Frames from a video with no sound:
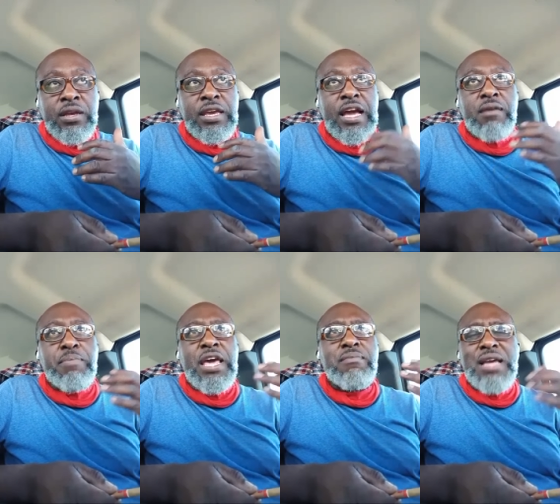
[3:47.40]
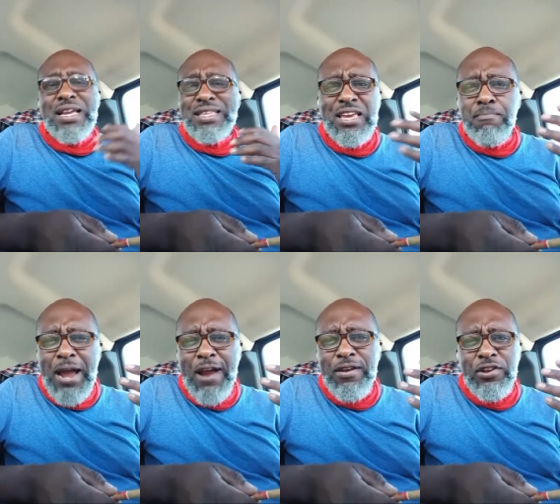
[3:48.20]
He had a baby. I think he
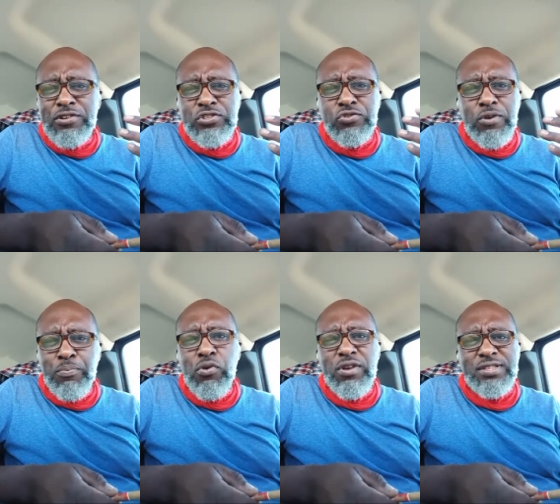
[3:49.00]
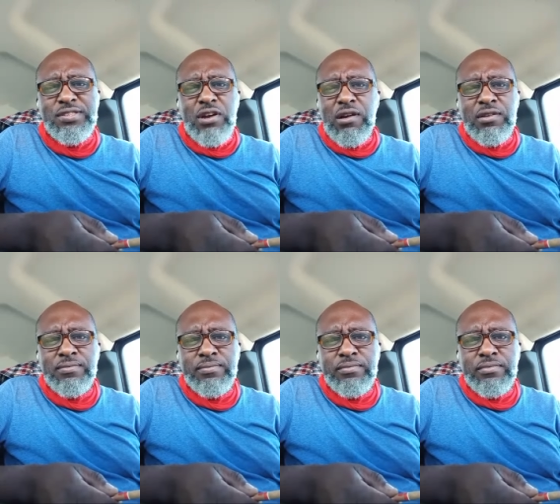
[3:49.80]
married her to a porn star.
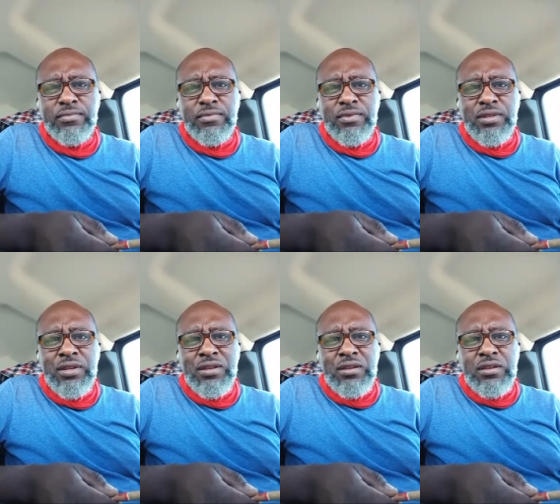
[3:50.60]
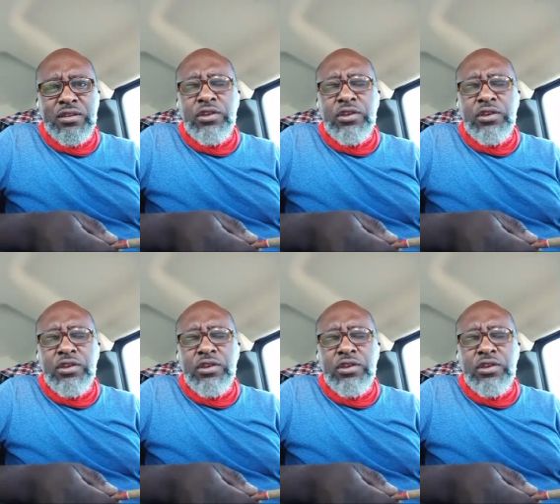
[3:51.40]
You